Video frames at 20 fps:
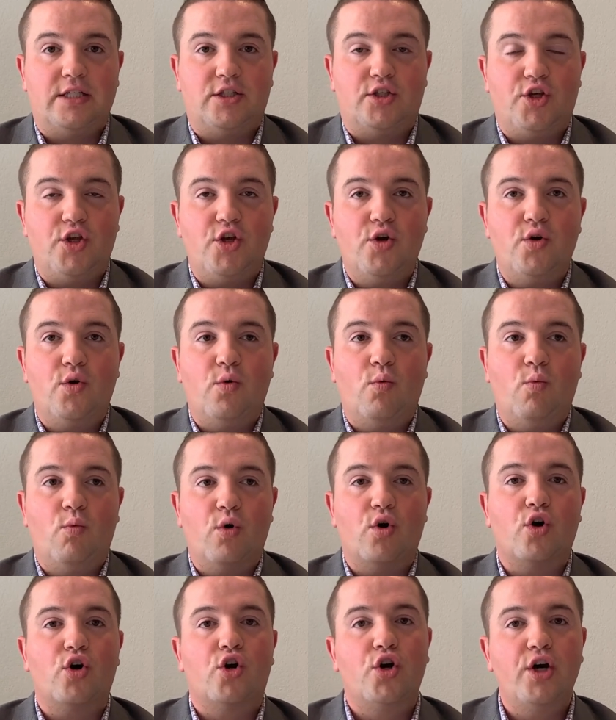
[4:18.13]
So
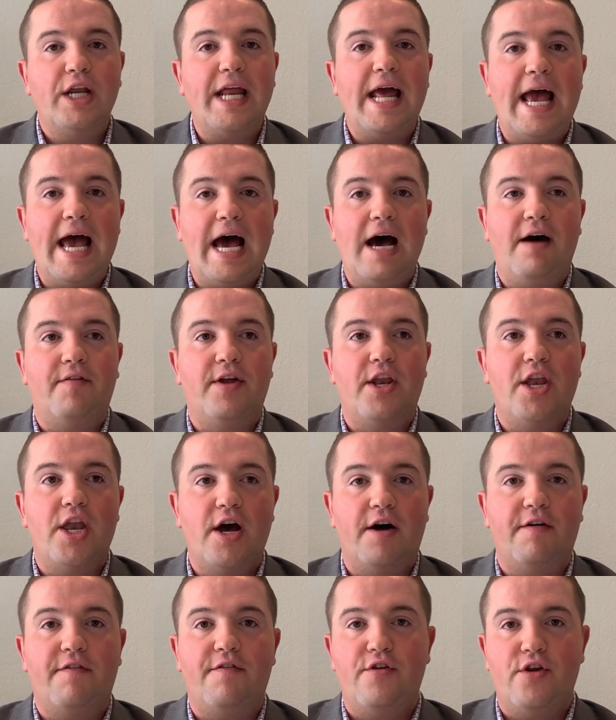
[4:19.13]
we're going to have
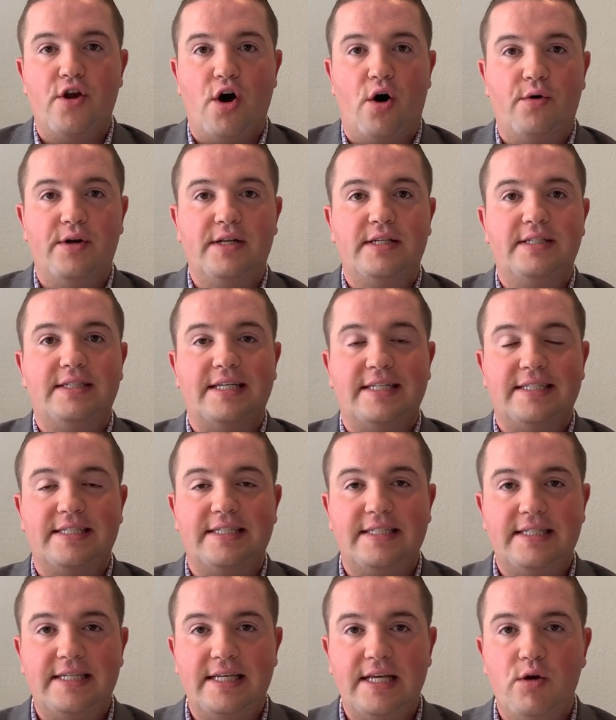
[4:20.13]
enough notice to
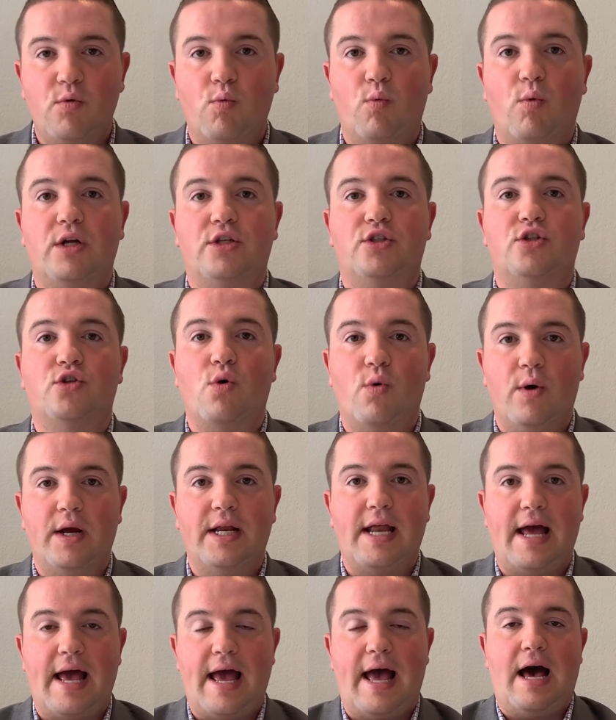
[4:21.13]
see what's going
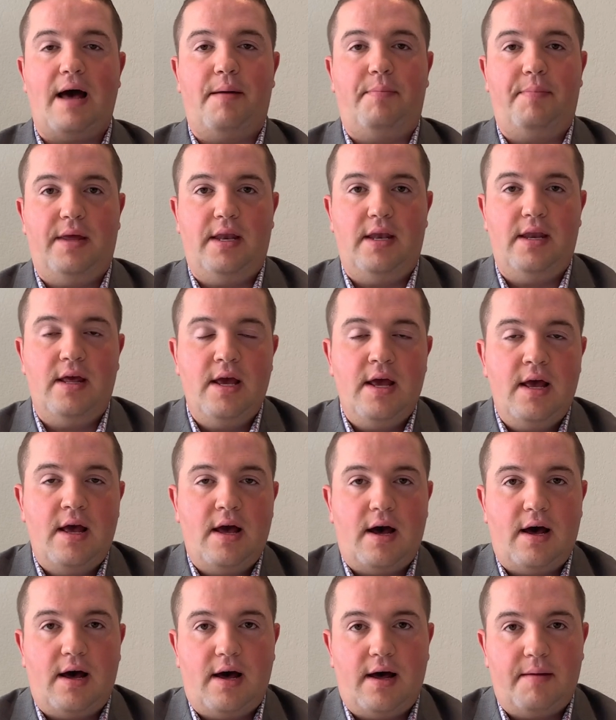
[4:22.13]
to happen
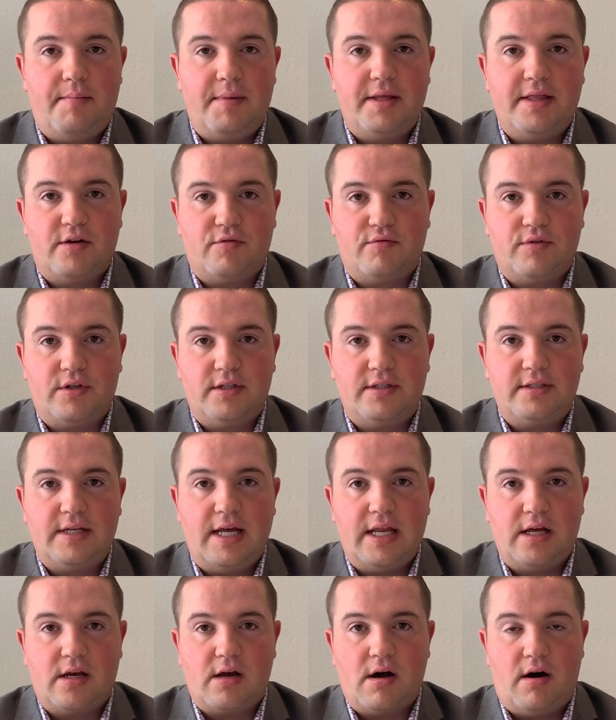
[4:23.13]
in the real
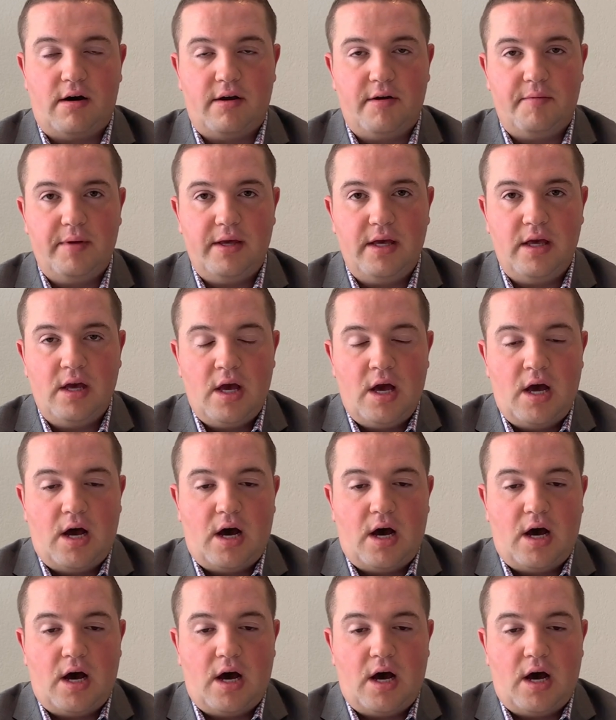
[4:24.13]
estate economy.